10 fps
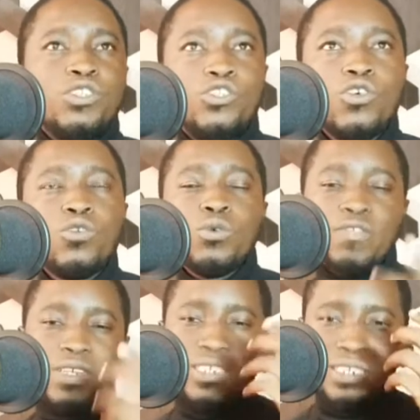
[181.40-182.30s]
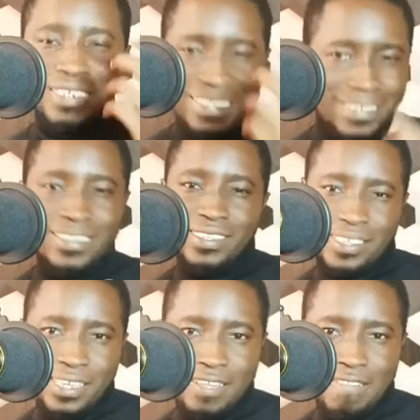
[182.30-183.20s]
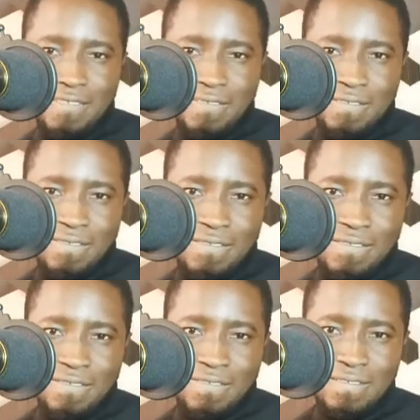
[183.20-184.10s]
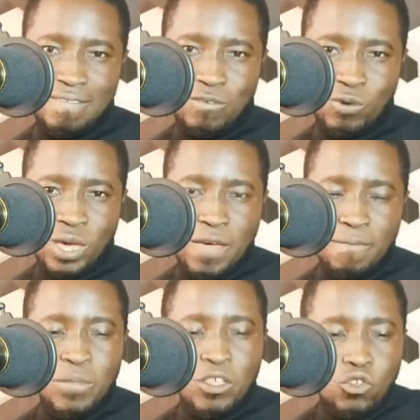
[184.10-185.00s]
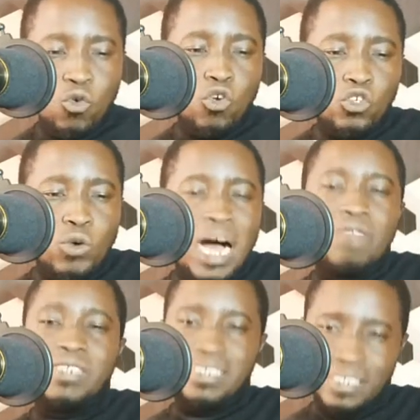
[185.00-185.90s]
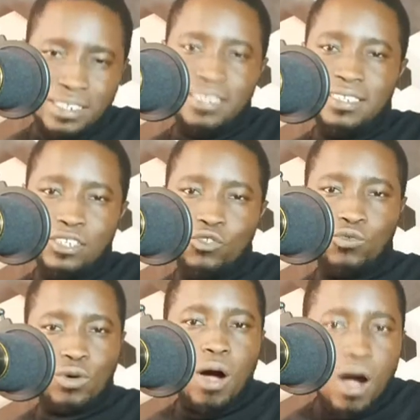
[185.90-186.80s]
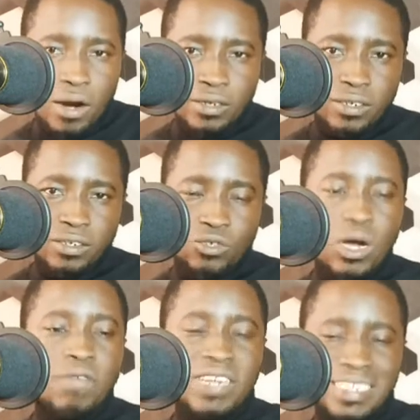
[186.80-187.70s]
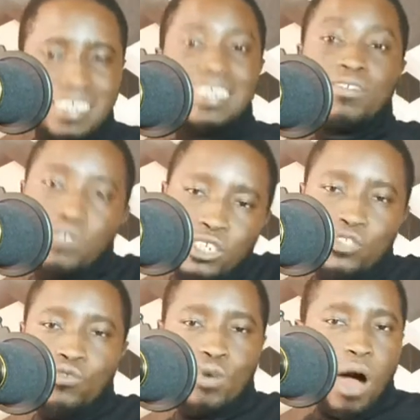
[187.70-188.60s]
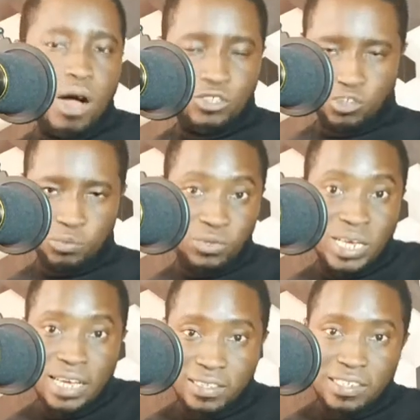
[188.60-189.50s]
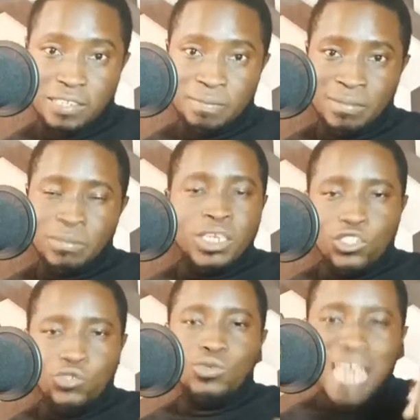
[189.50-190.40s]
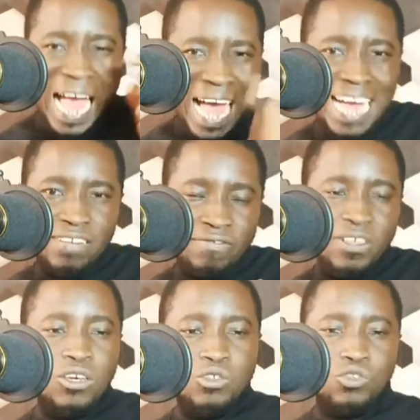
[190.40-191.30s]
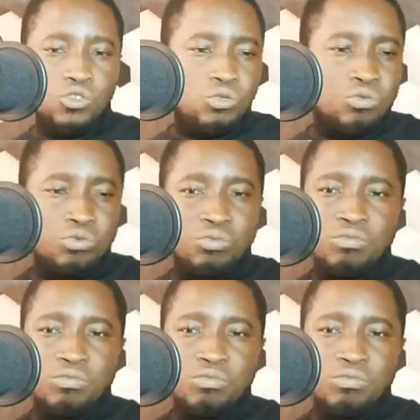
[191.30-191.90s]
done with dignity. Okay, so you have a dignity to guard. You have an integrity to guard, to protect. You don't have to